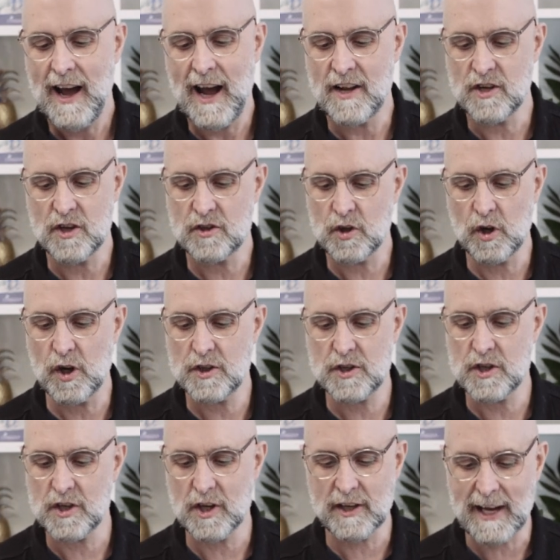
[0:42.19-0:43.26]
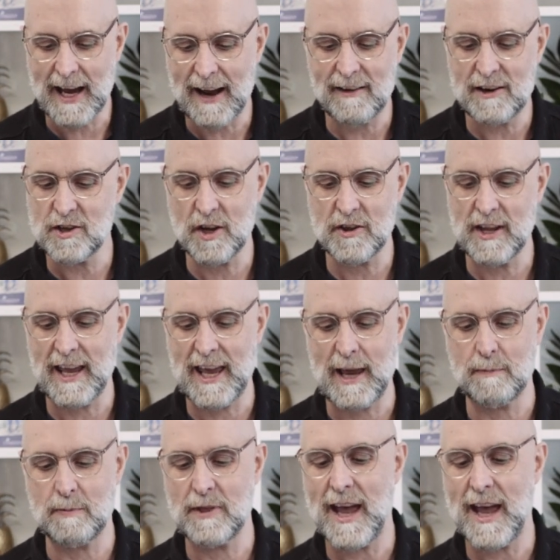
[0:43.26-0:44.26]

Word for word: and your daughters are carried on the hip.